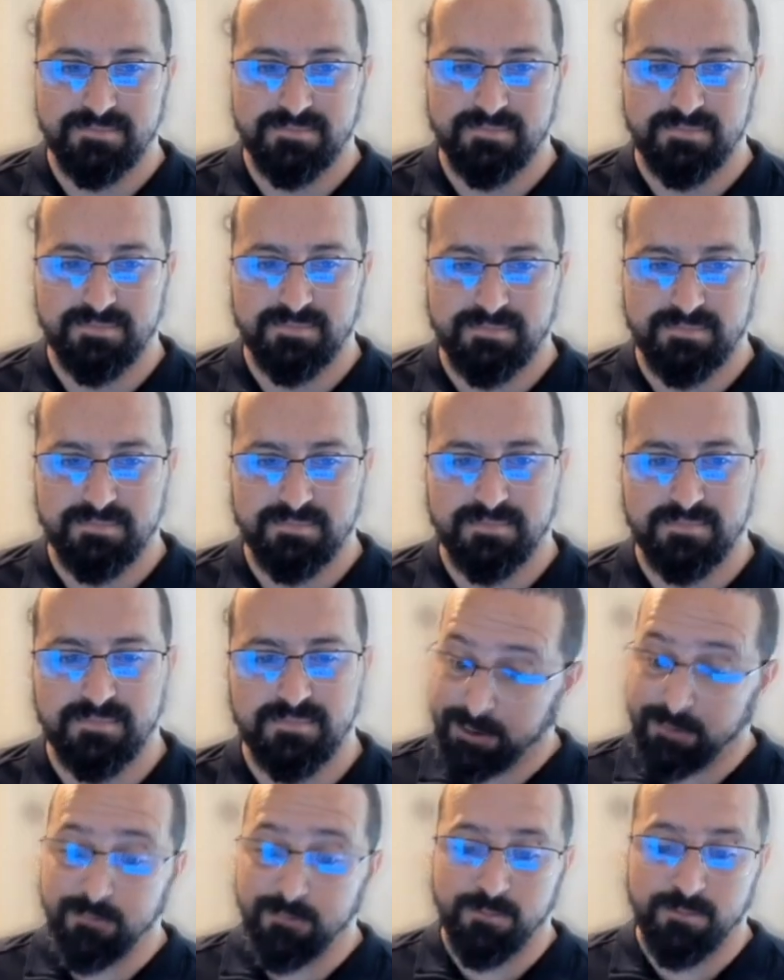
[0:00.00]

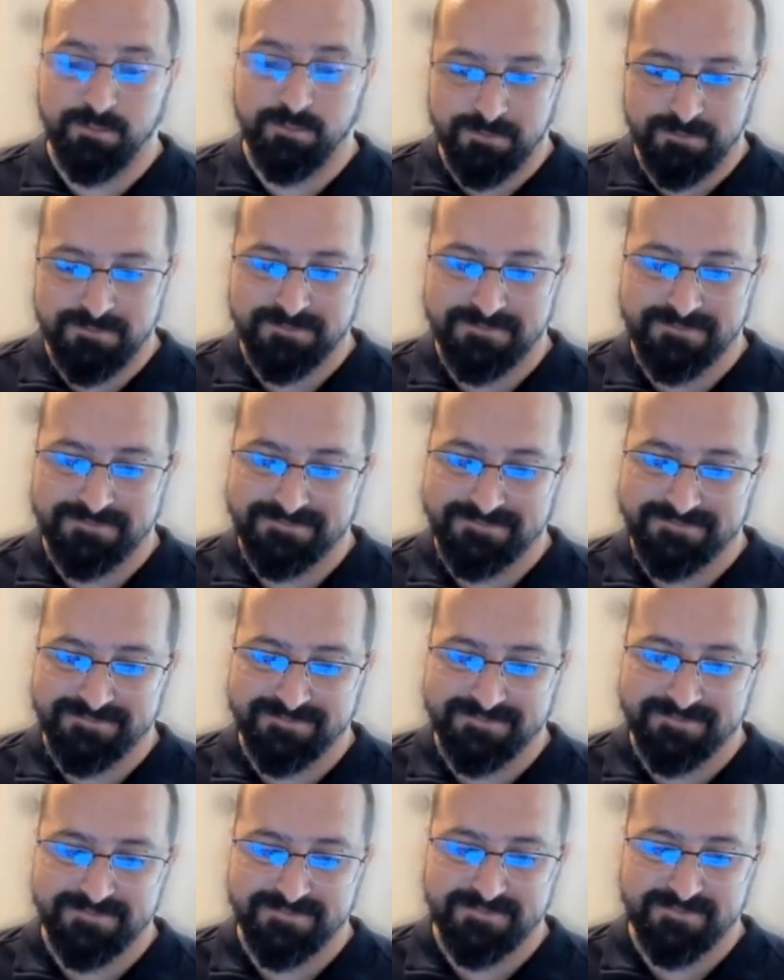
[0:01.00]

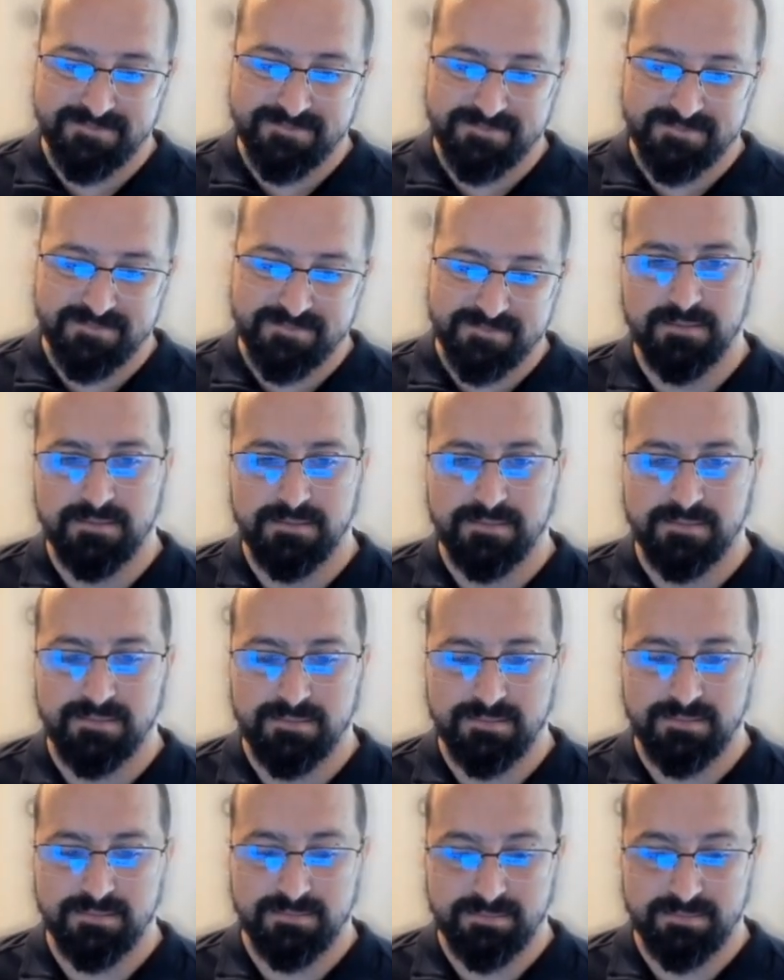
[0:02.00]

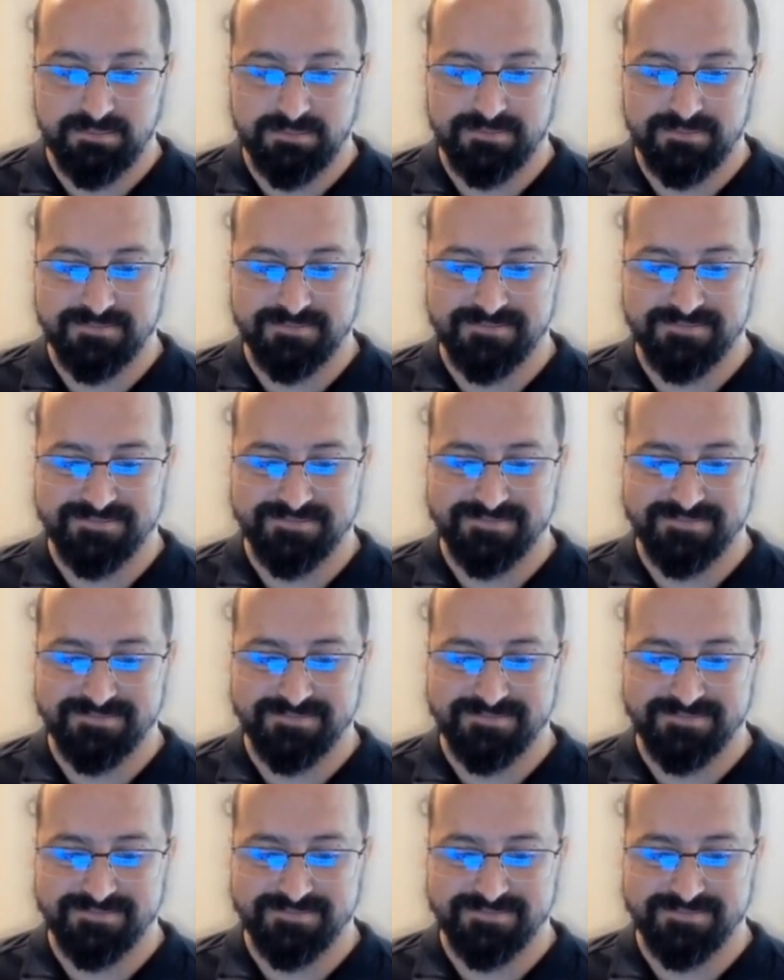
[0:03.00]
No words are spoken by the person on screen.